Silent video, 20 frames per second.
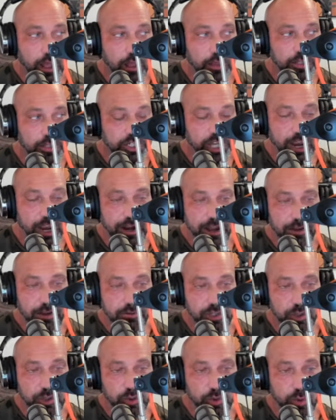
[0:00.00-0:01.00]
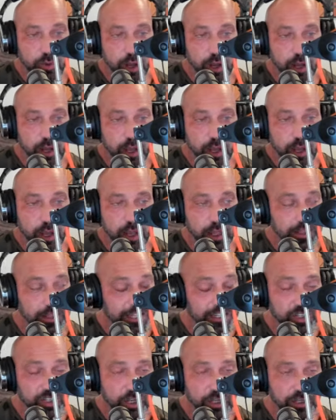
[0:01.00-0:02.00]
Shout out to
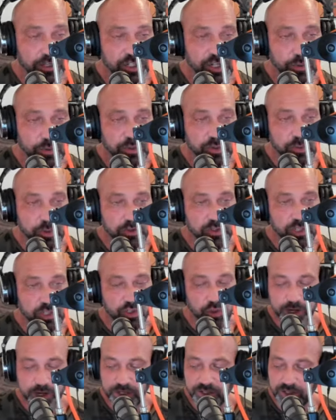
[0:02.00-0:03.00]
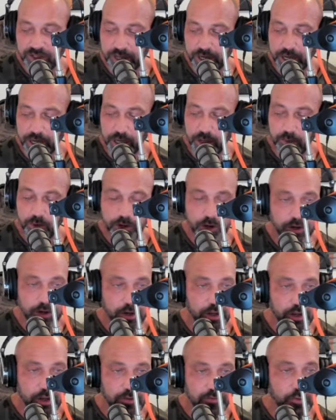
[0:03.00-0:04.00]
Lisa. She was supposed to join us today, but
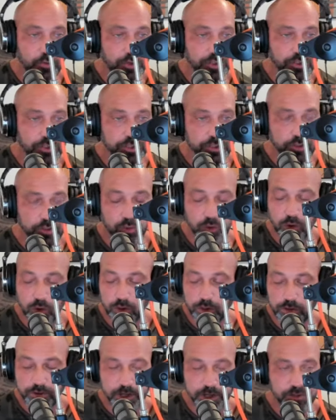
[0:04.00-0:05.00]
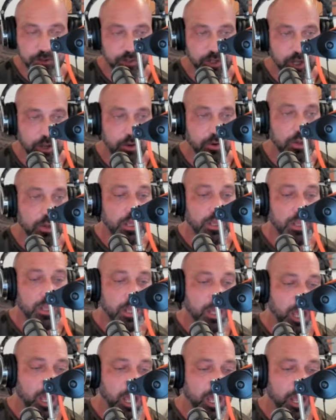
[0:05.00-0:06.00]
unfortunately school called her in, so
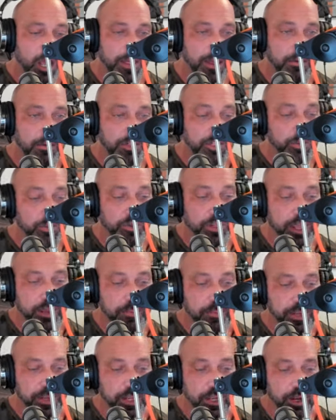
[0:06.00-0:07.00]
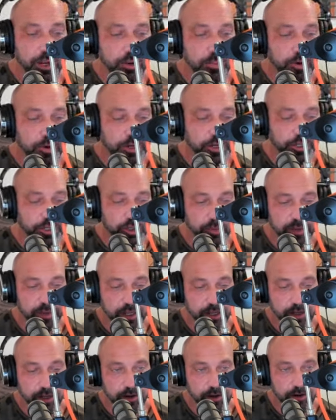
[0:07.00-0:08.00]
she will not be here, but she'll
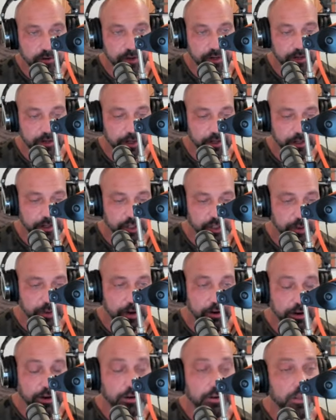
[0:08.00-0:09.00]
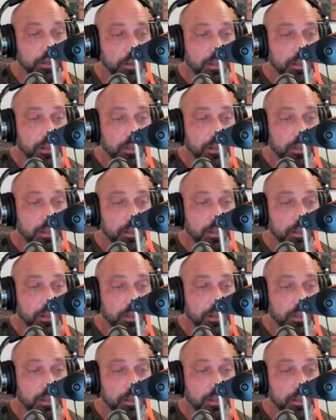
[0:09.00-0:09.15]
be here in spirit.